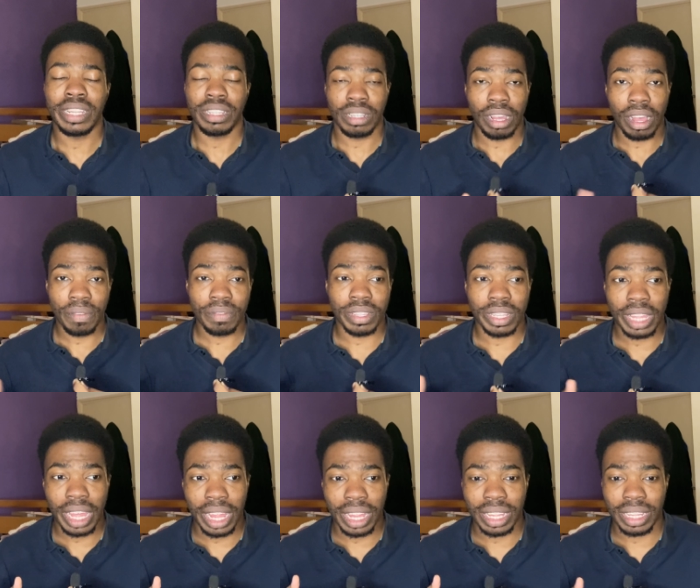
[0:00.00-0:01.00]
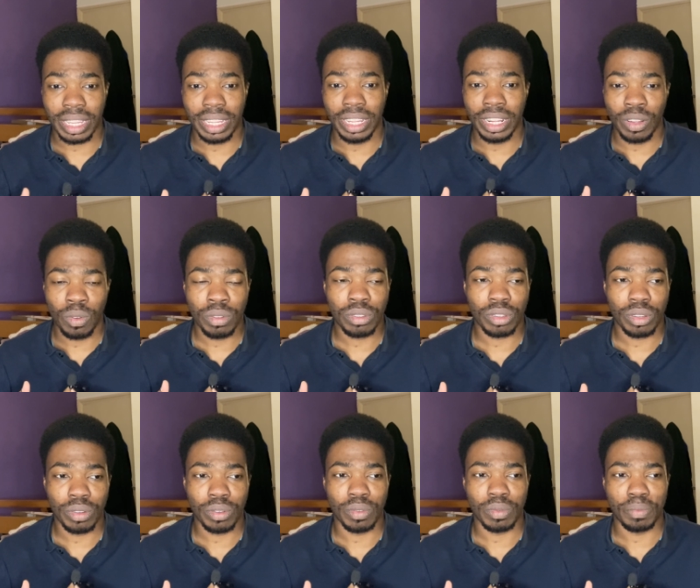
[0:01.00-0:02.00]
then after that, it
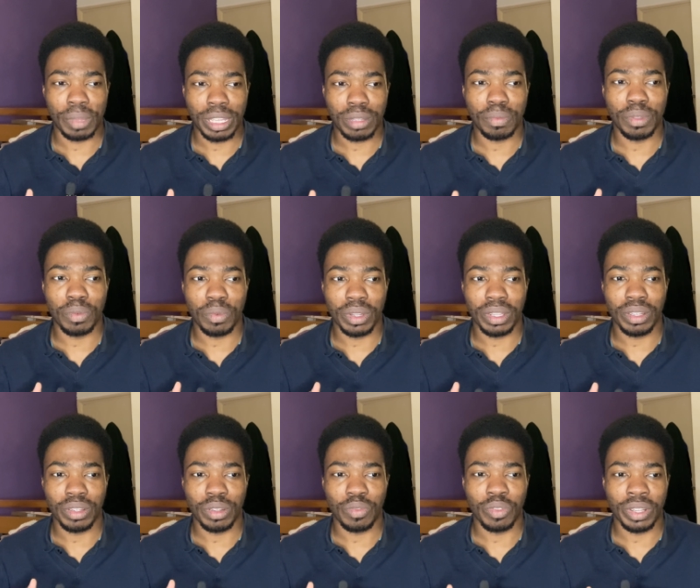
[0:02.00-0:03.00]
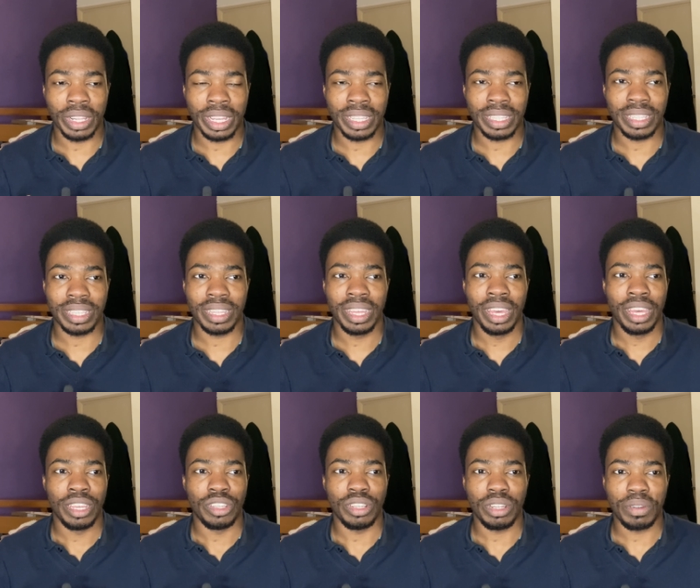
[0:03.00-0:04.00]
also makes me want to realize that
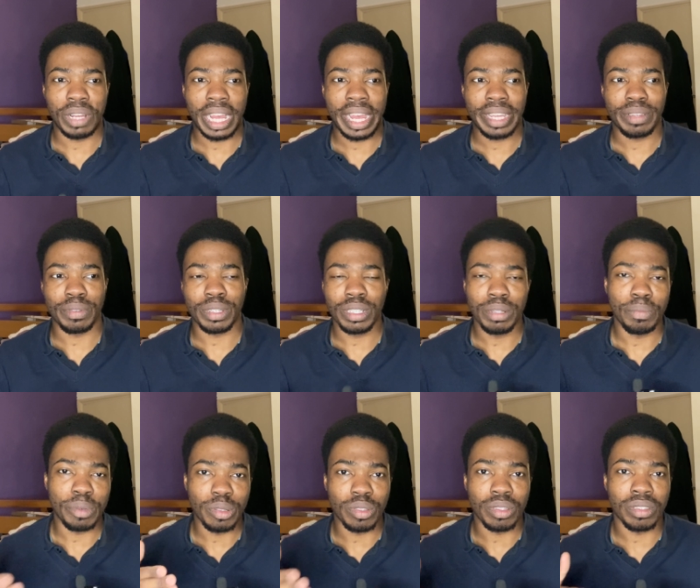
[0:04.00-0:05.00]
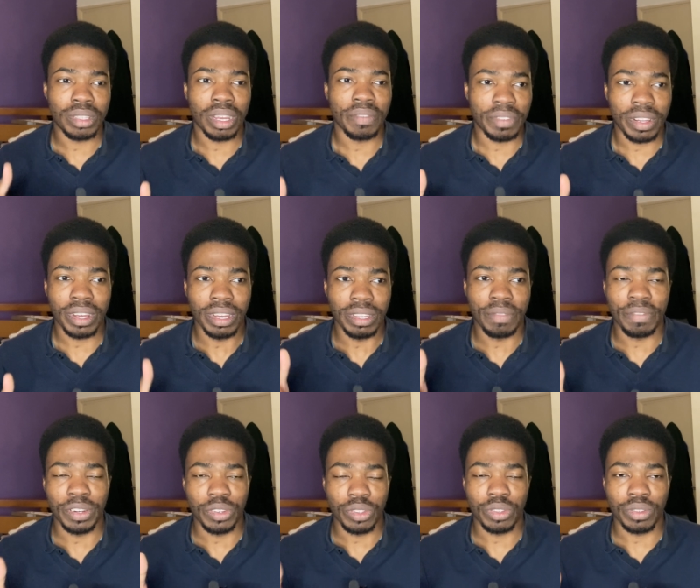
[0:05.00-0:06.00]
you know what, I'm gonna build starving artist
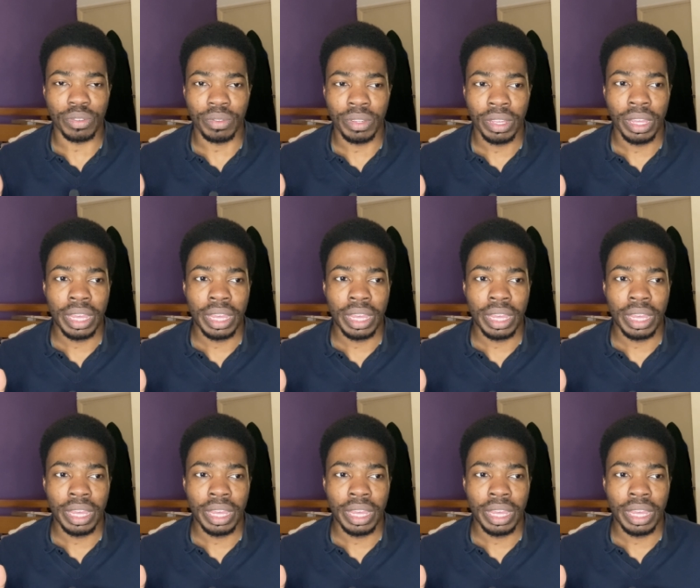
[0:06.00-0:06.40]
very soon,